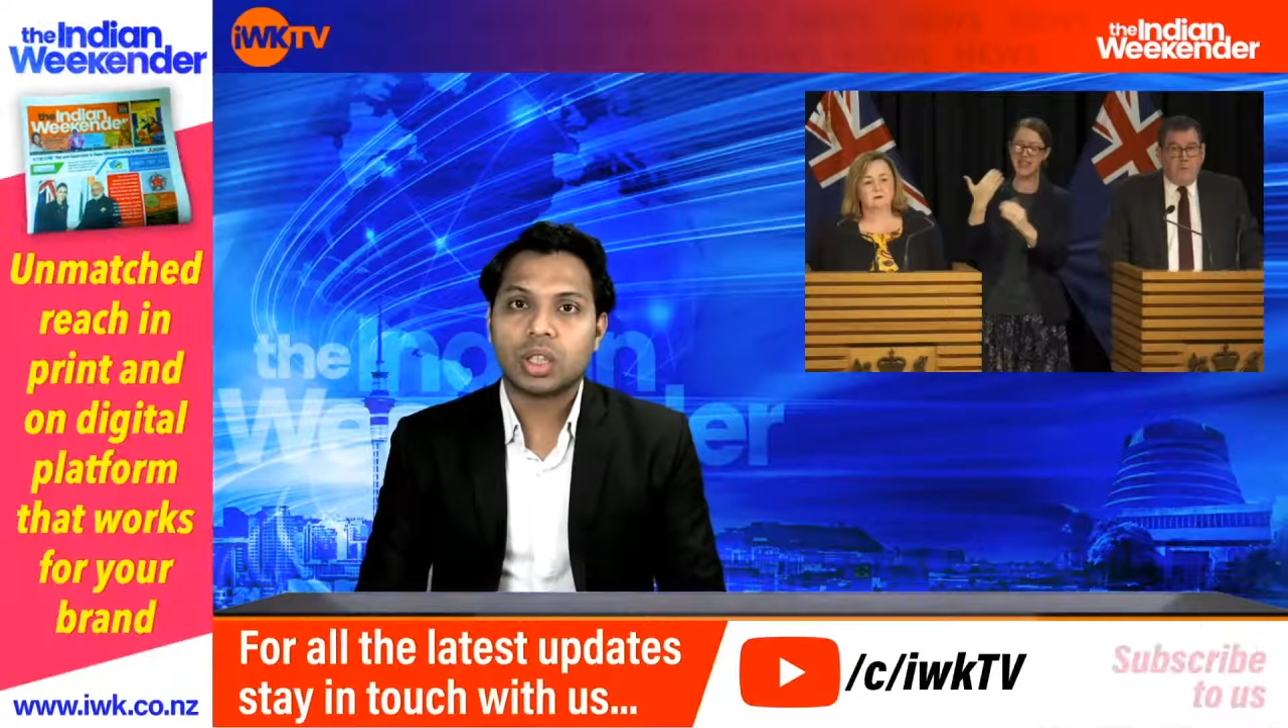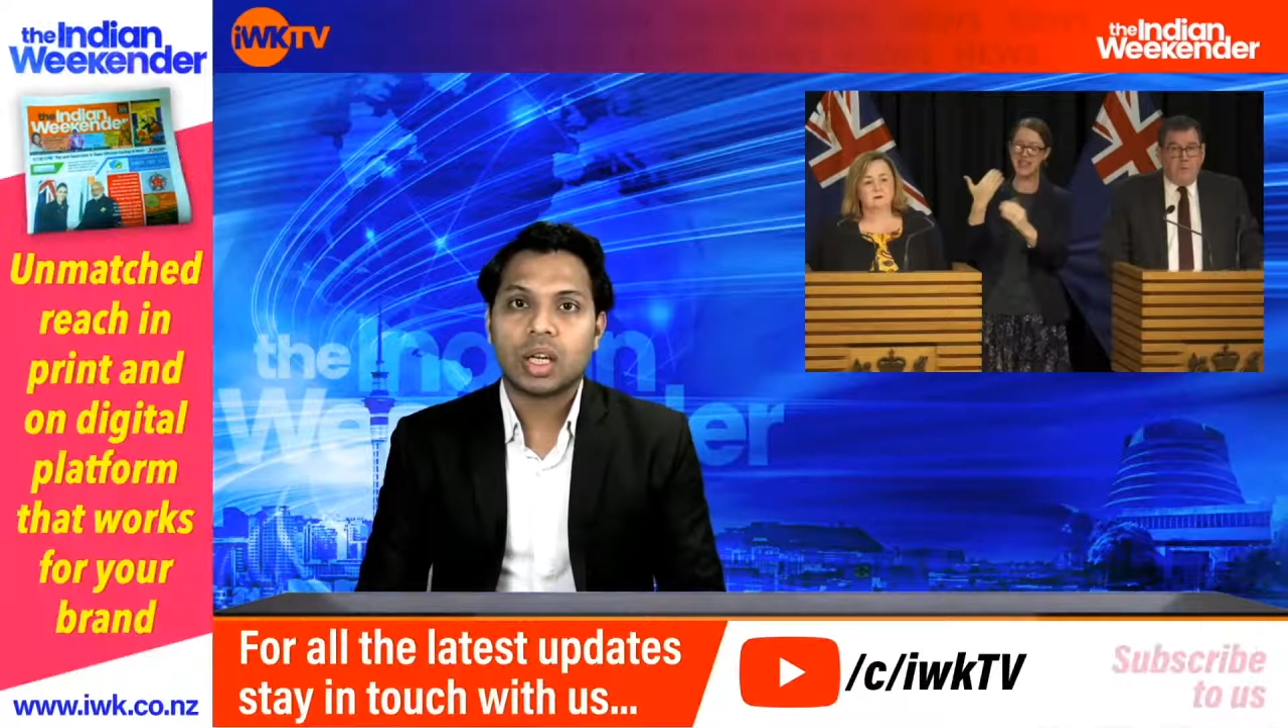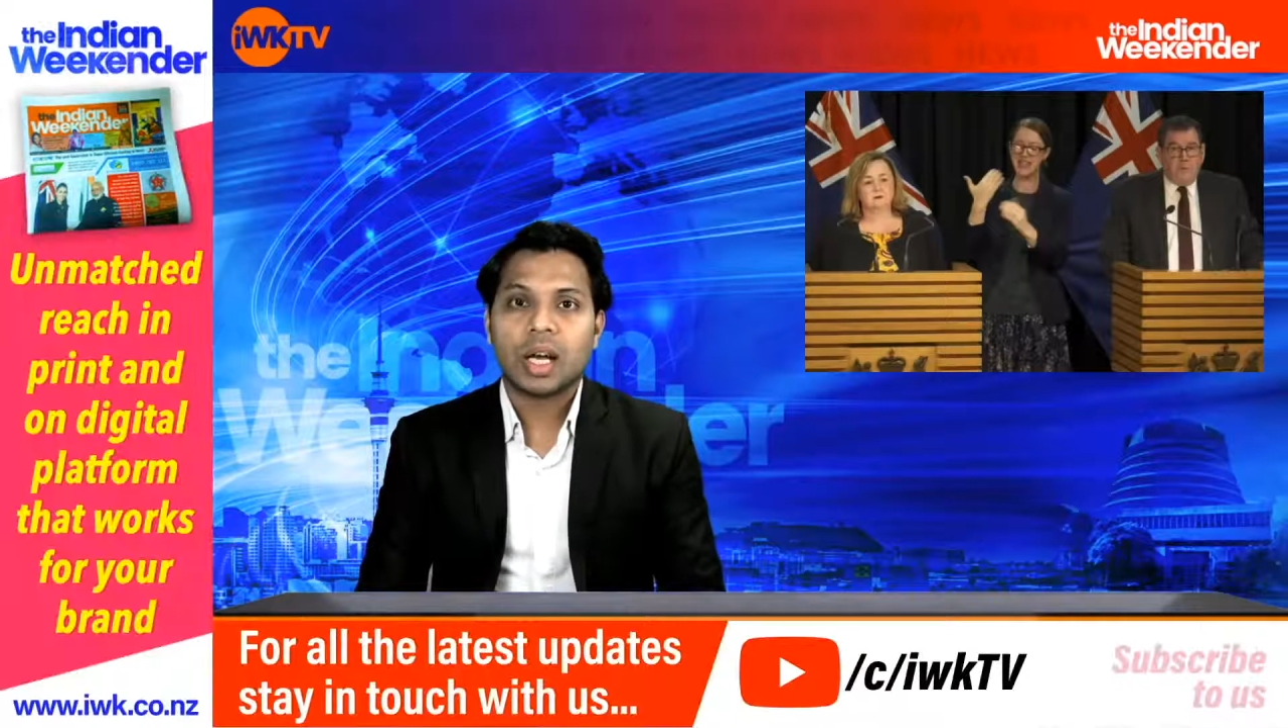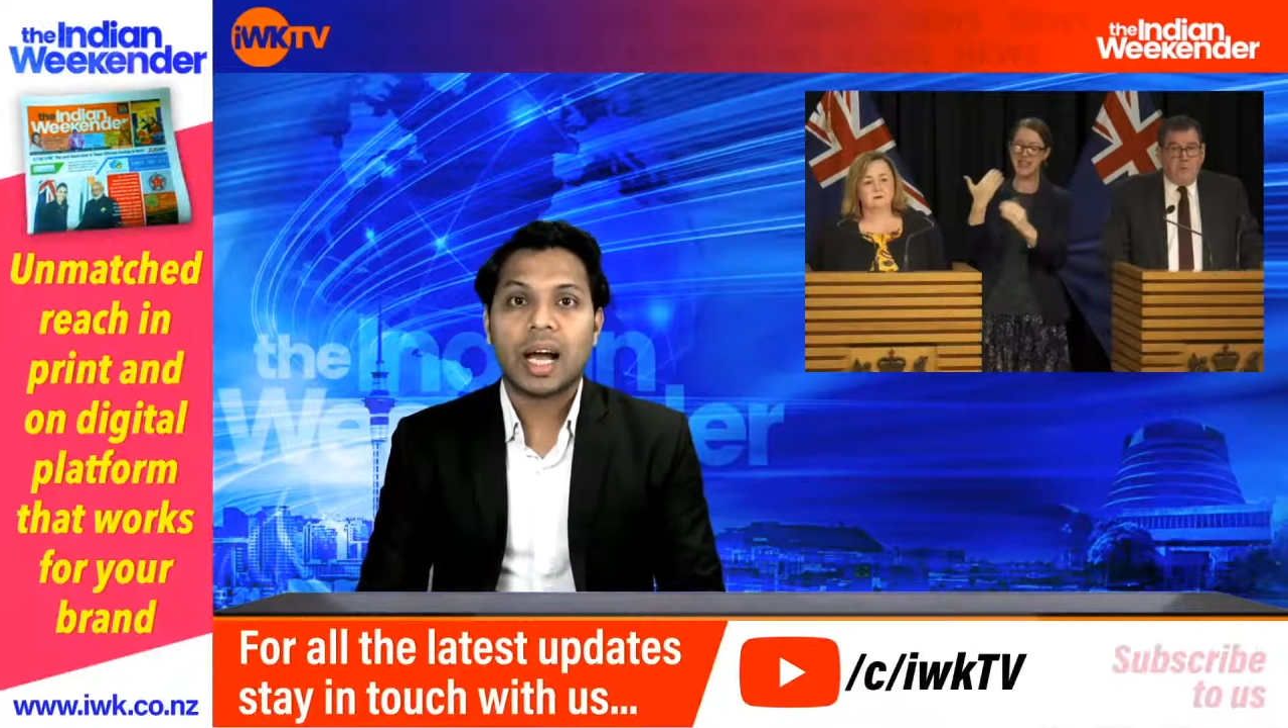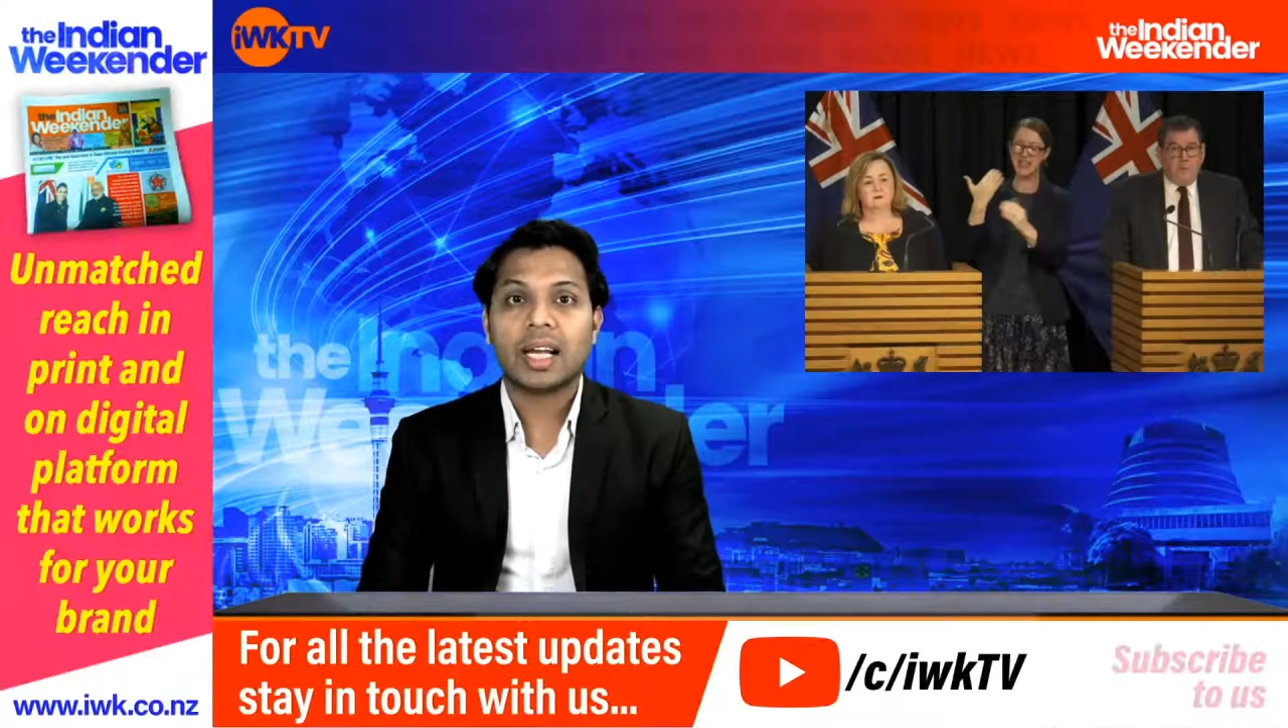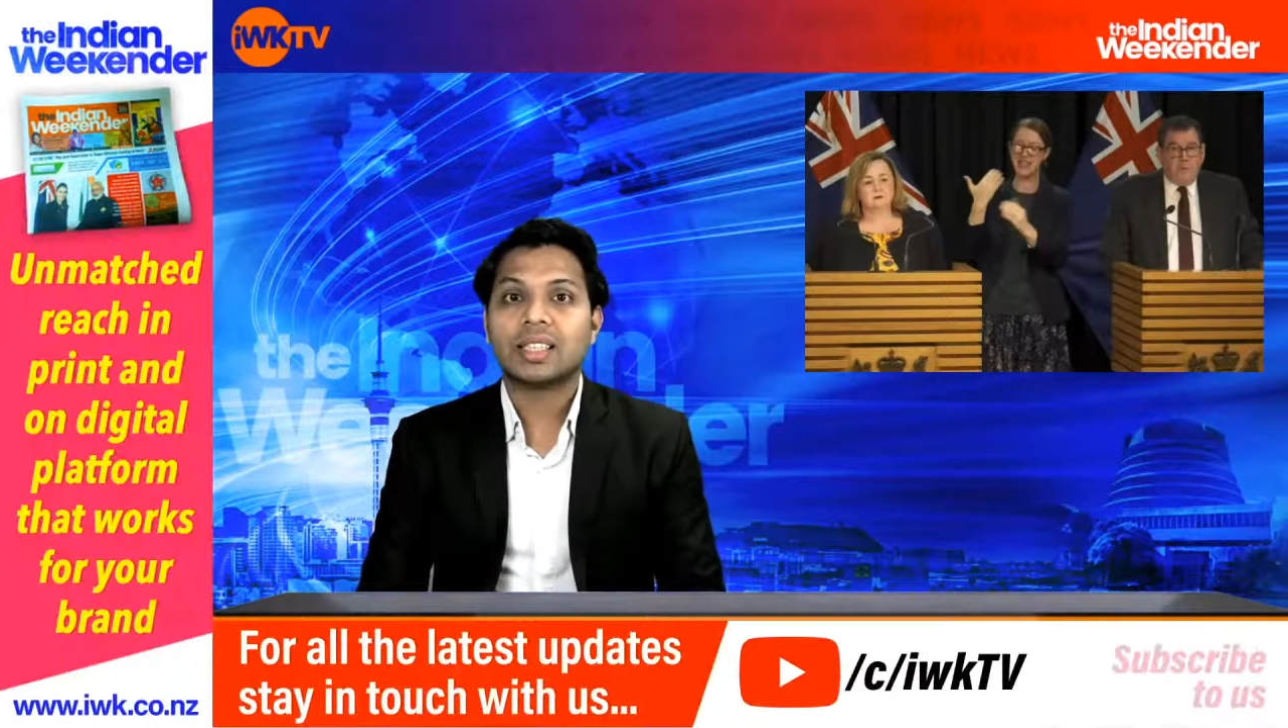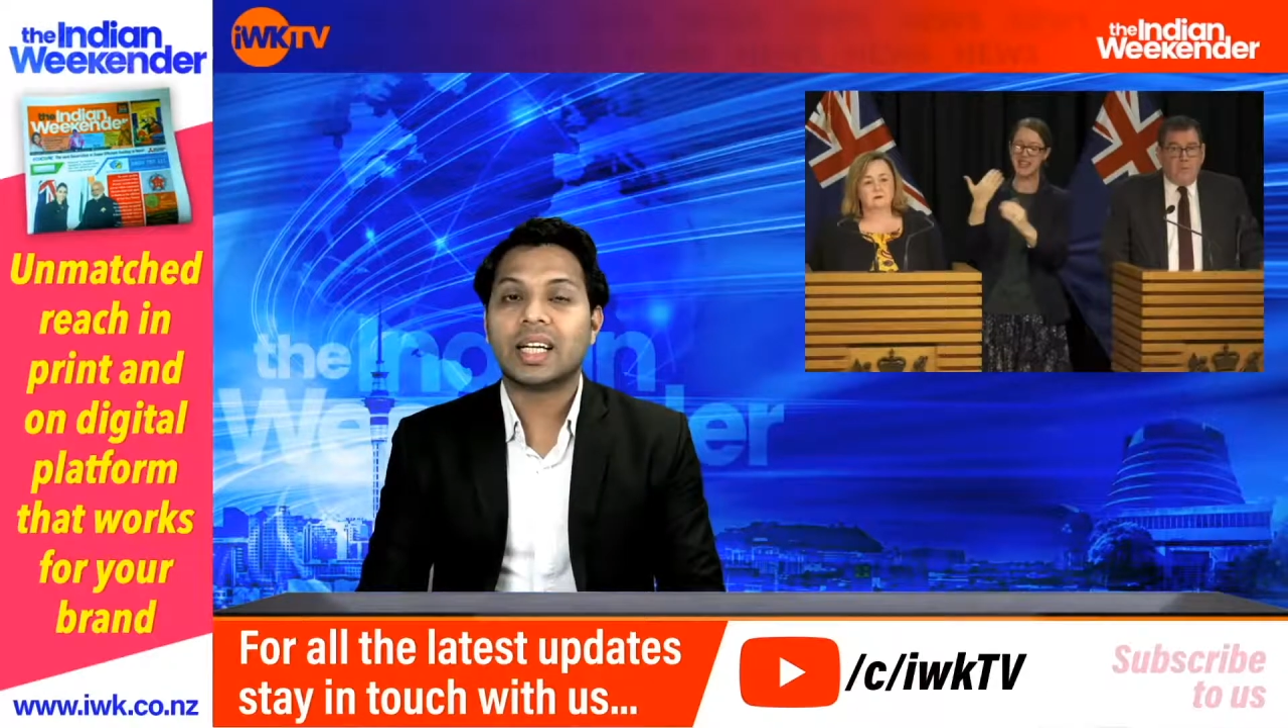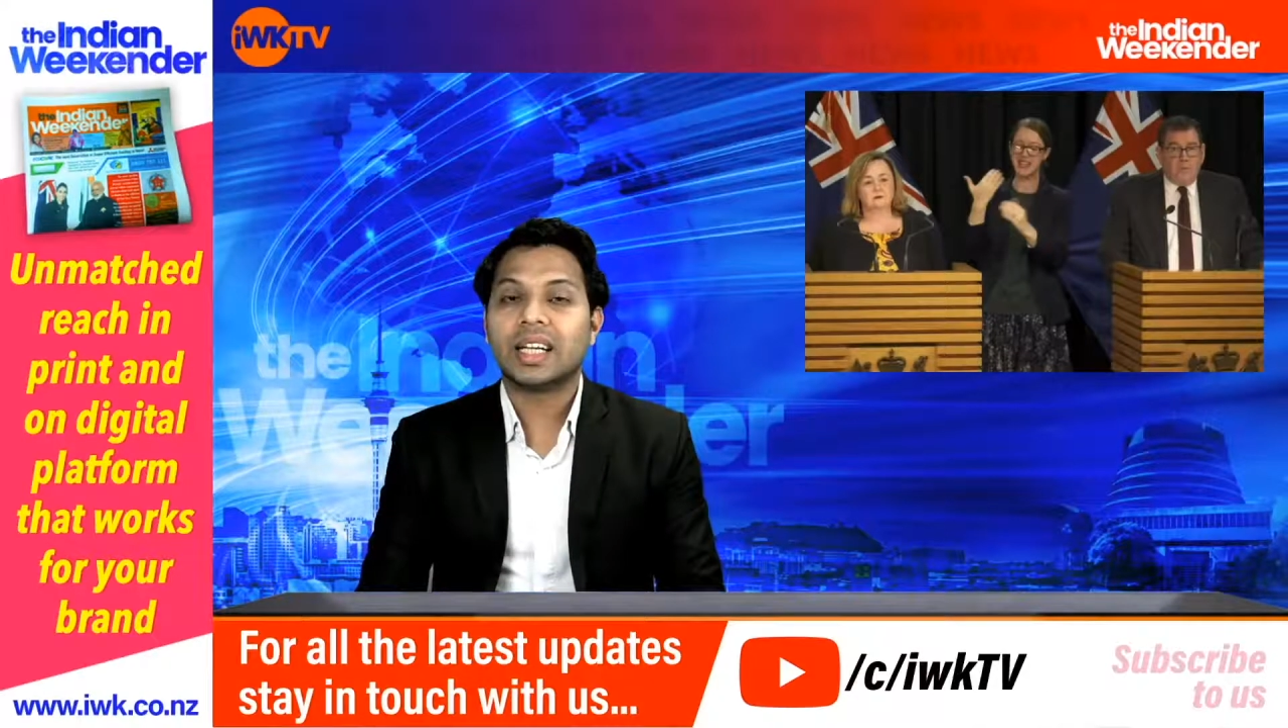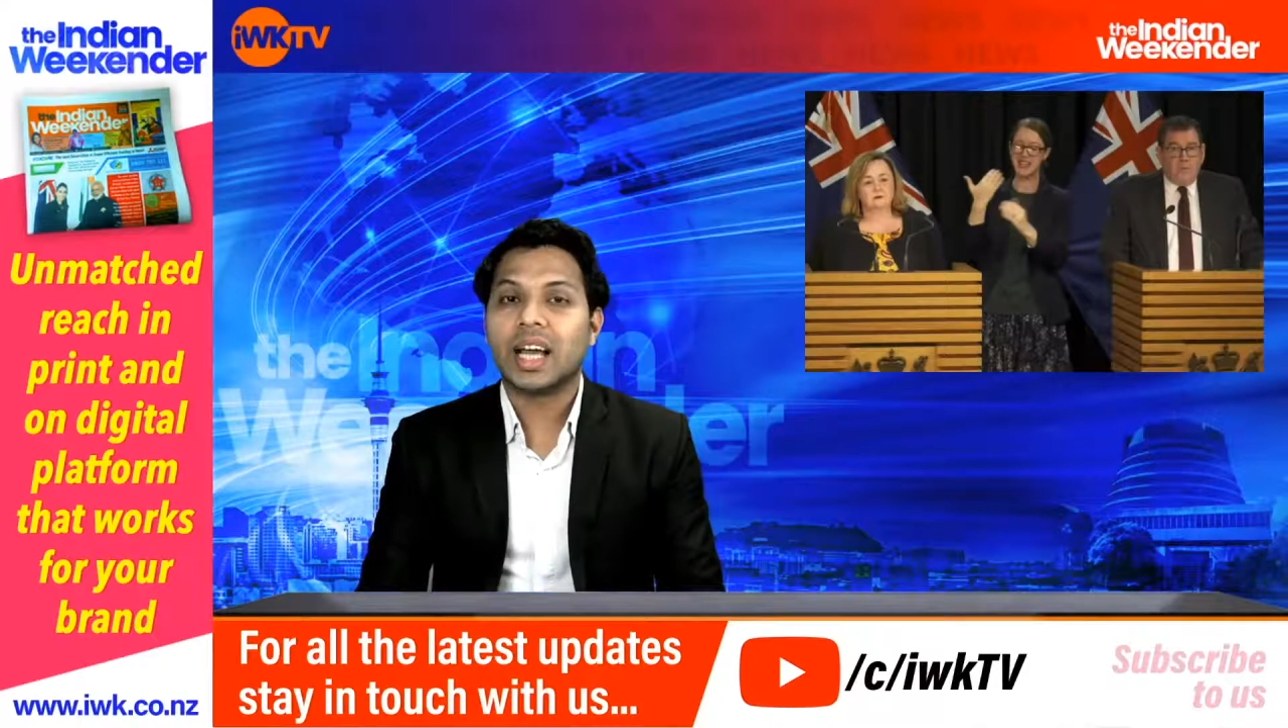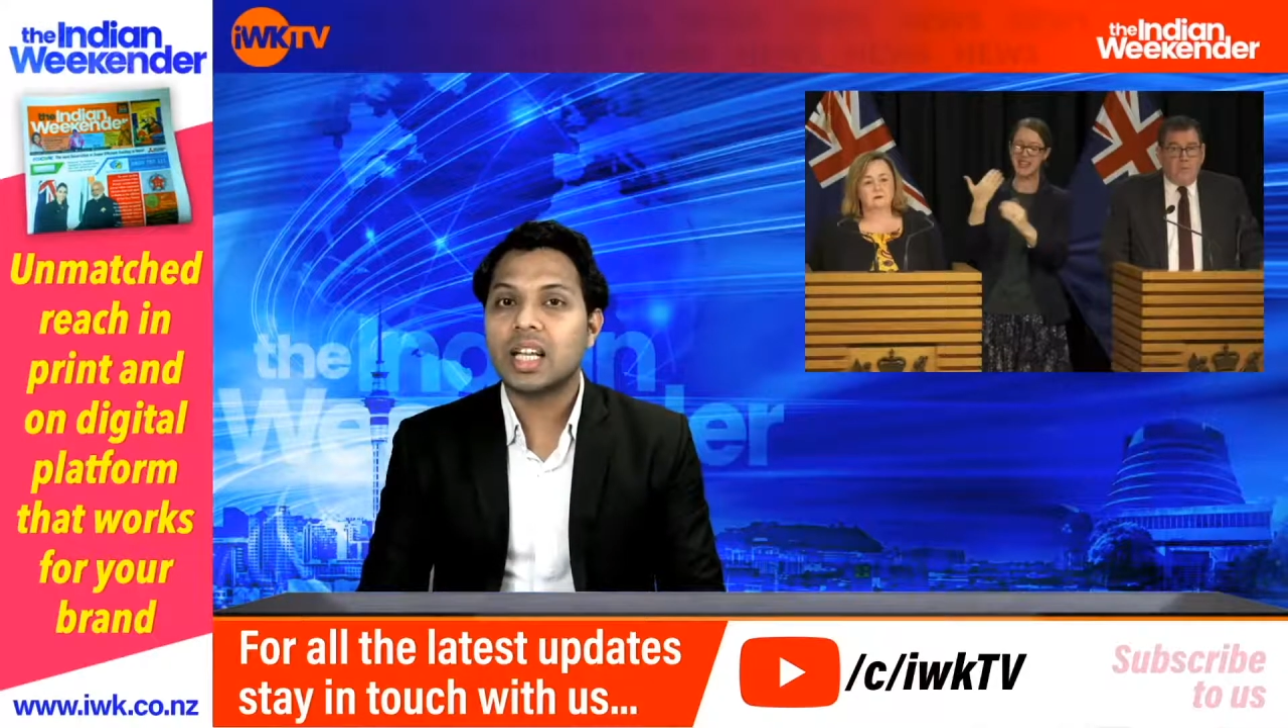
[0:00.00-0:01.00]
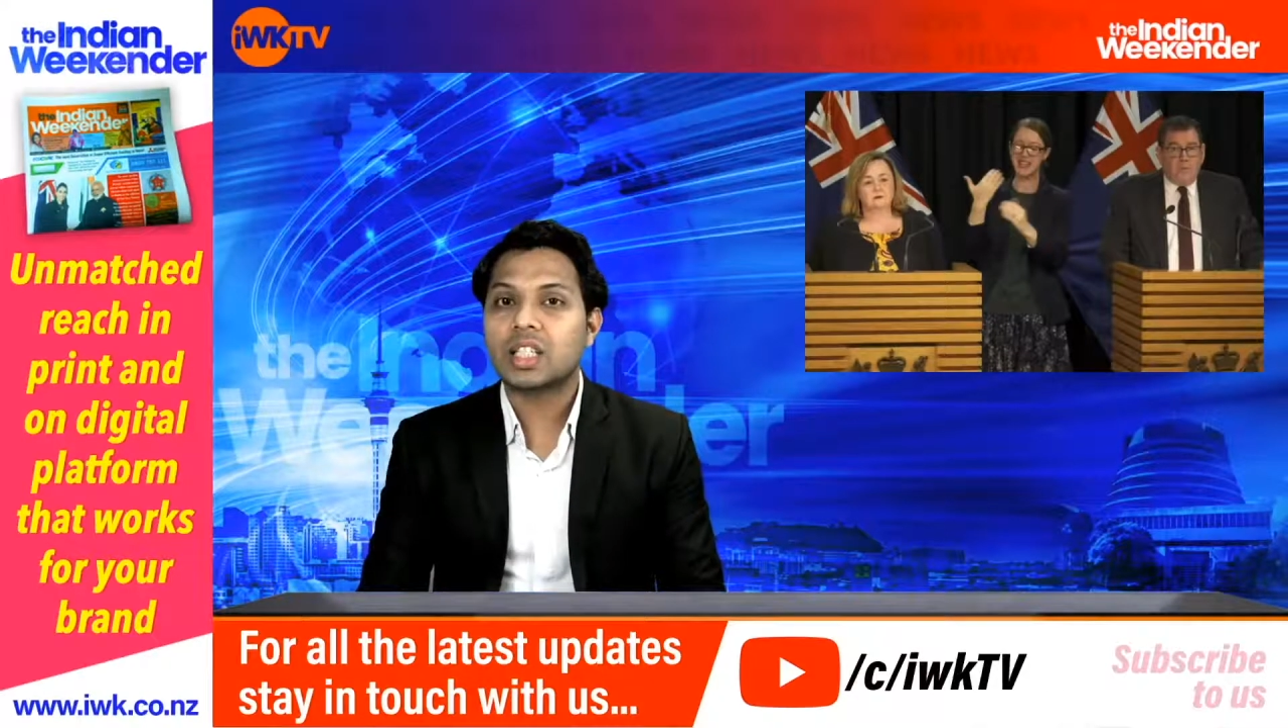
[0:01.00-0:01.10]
has enhanced